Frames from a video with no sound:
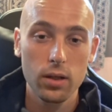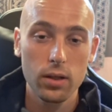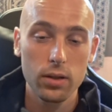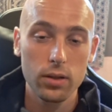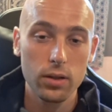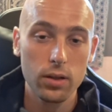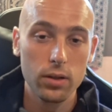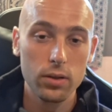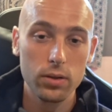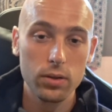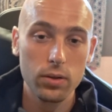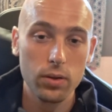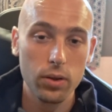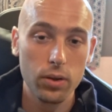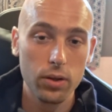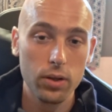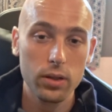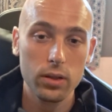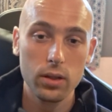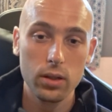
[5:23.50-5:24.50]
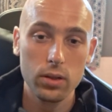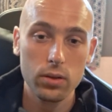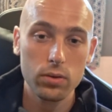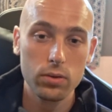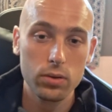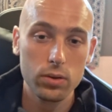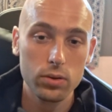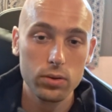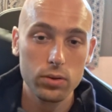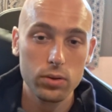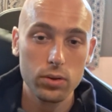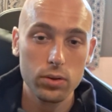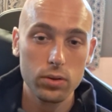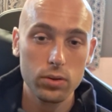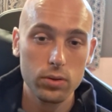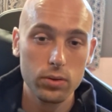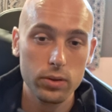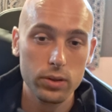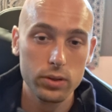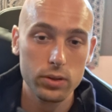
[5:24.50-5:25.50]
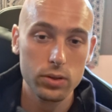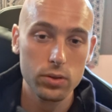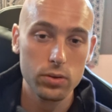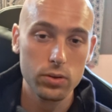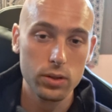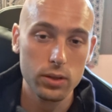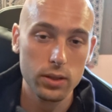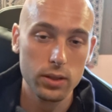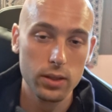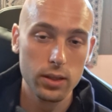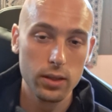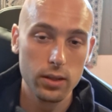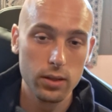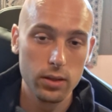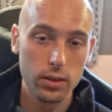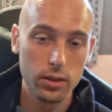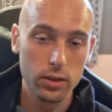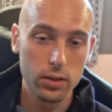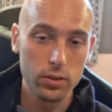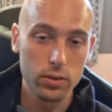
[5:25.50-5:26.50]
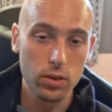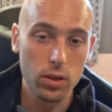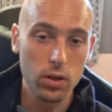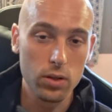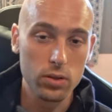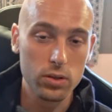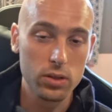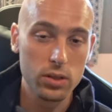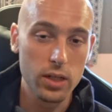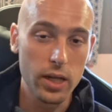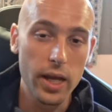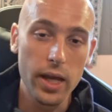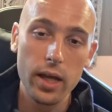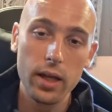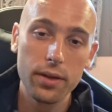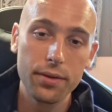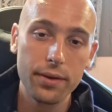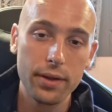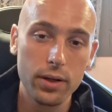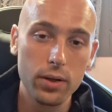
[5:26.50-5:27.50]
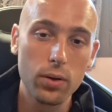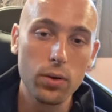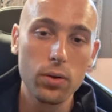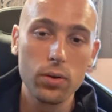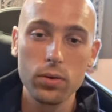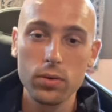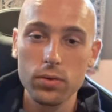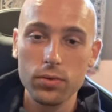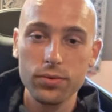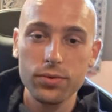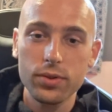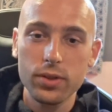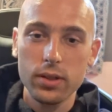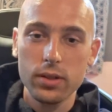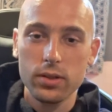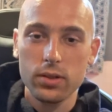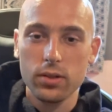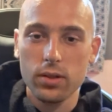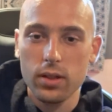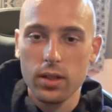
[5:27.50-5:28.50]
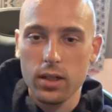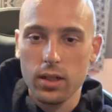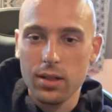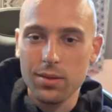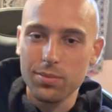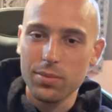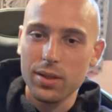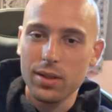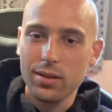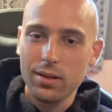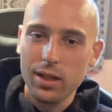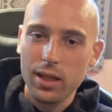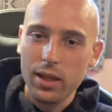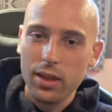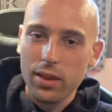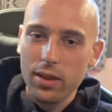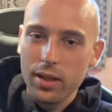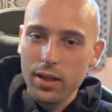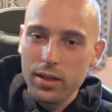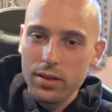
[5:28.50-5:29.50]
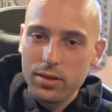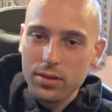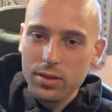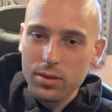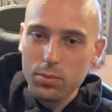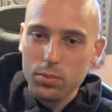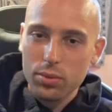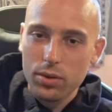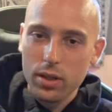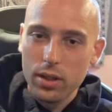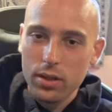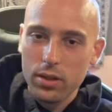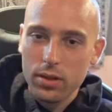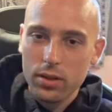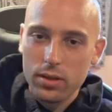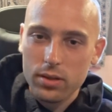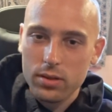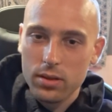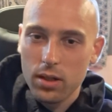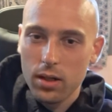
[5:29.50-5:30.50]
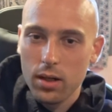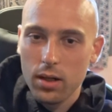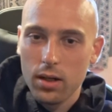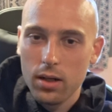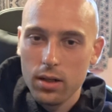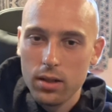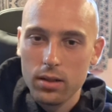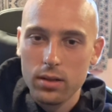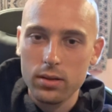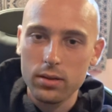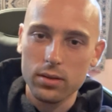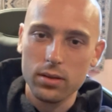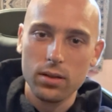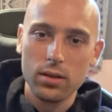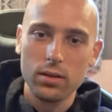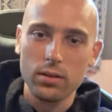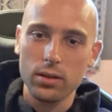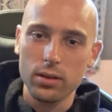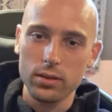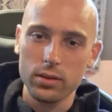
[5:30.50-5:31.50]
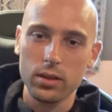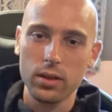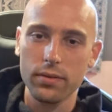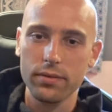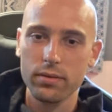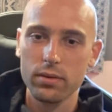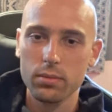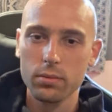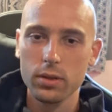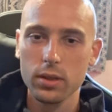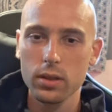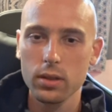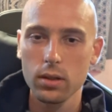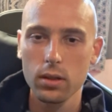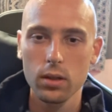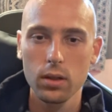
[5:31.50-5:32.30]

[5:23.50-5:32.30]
The other thing that you can do is you can get a guitar stand that holds it so they can be like this and play their guitar all uncomfortably.